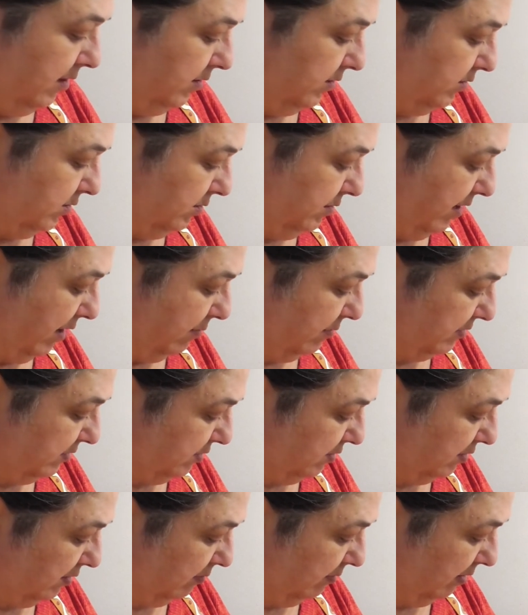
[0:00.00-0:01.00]
So that one's
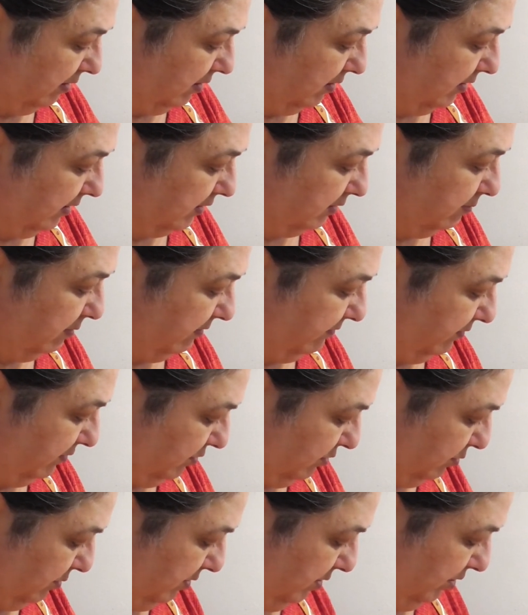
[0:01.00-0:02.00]
going to be, that's my
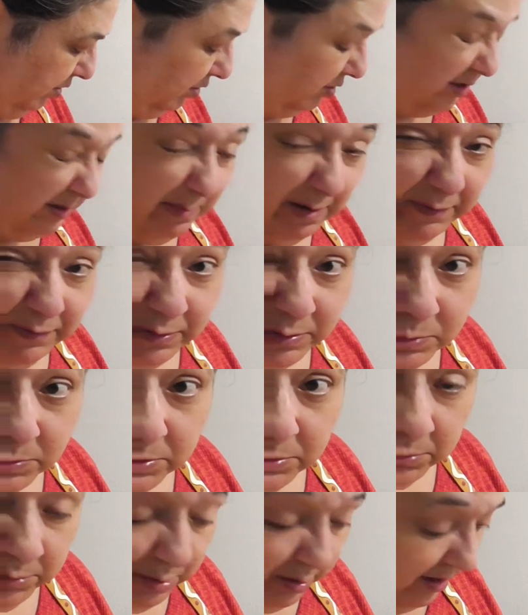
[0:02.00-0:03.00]
first one. Usually my first ones
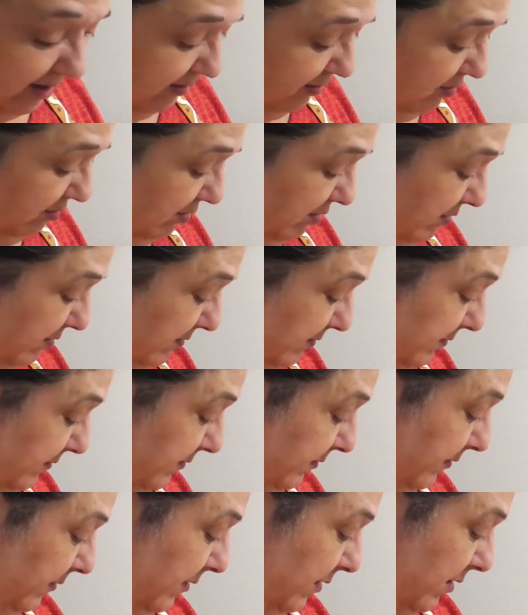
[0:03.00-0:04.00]
don't turn out too good.
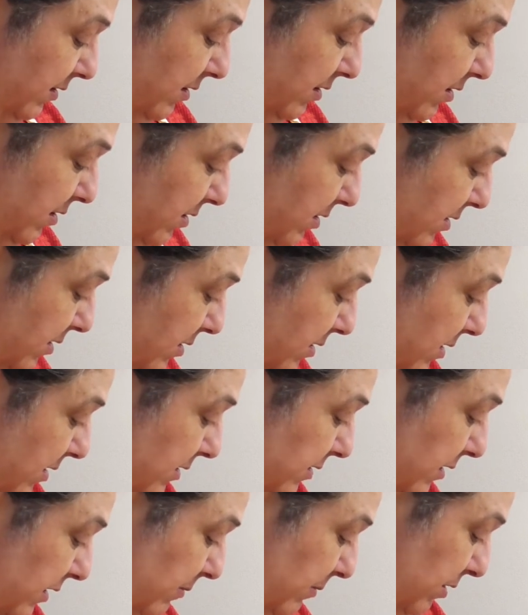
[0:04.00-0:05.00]

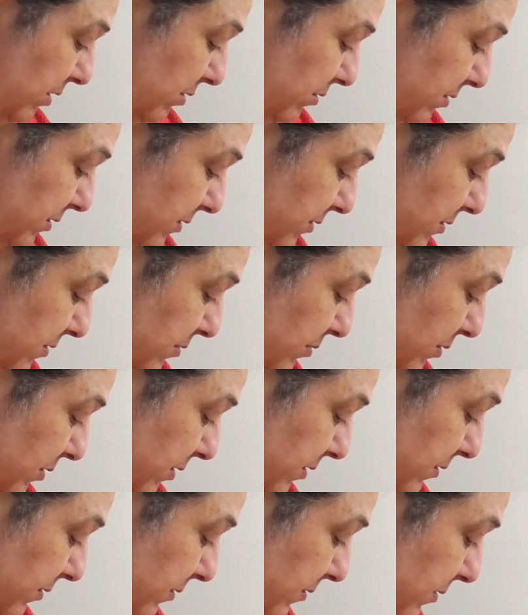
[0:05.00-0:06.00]
Now let me do this
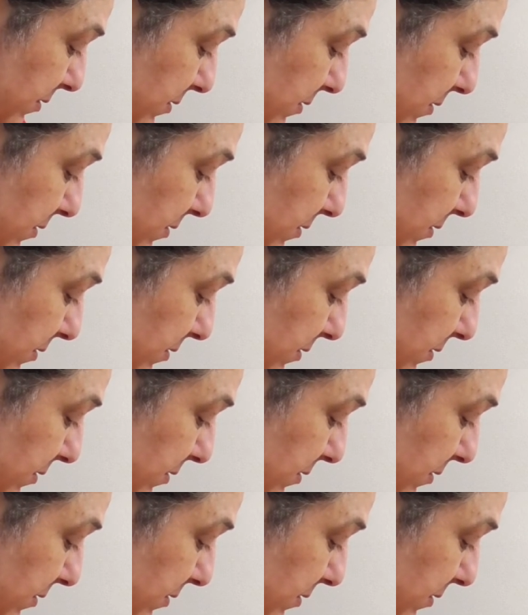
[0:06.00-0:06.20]
one.